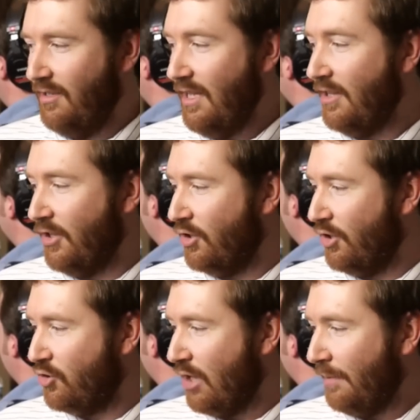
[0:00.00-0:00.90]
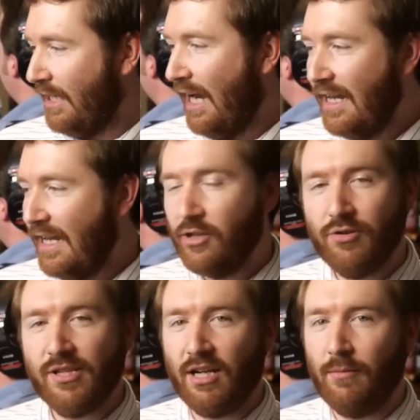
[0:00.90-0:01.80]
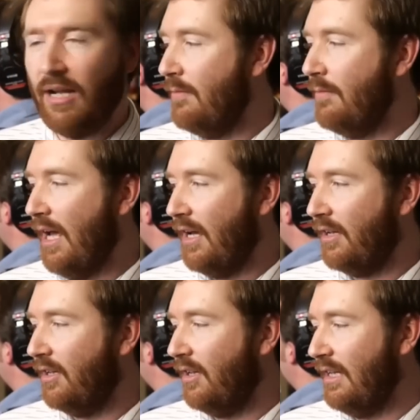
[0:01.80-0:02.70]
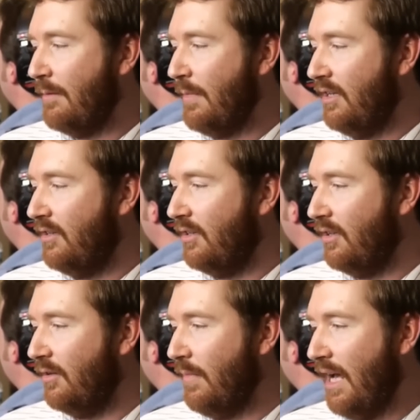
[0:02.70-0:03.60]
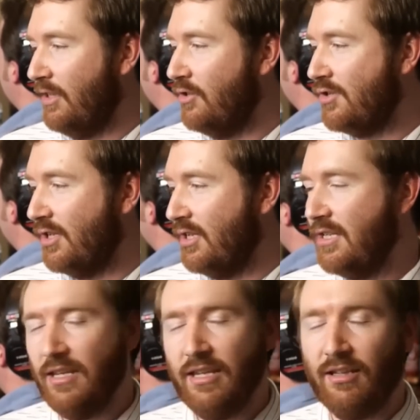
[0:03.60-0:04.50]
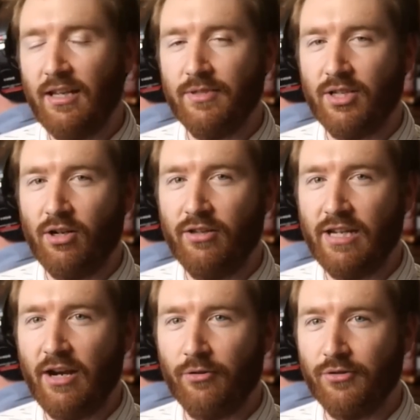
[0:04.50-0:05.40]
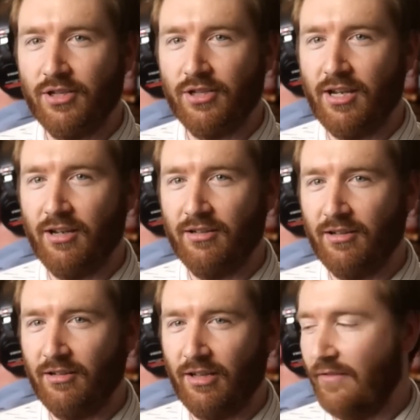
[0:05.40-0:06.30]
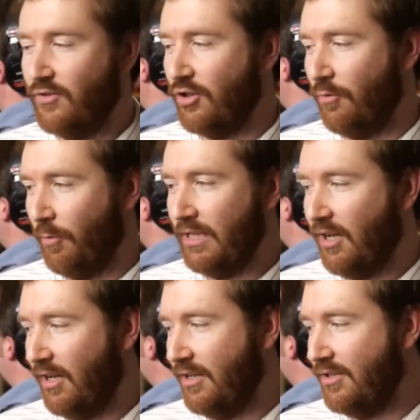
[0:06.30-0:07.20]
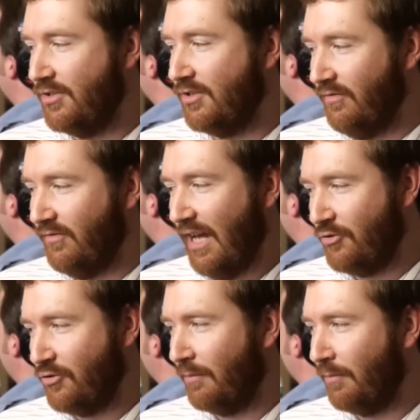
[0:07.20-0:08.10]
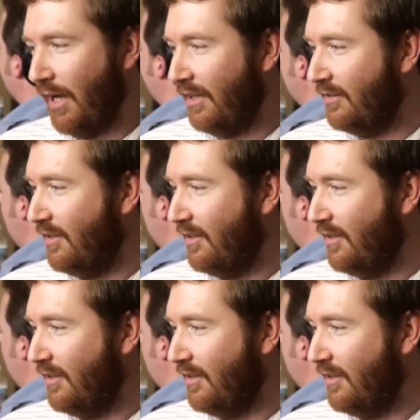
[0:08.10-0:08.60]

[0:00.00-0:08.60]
Yeah, the trackpad, I use that on my iMac, and I made Matt use it. He claims that all the errors today on the live show were because of that trackpad.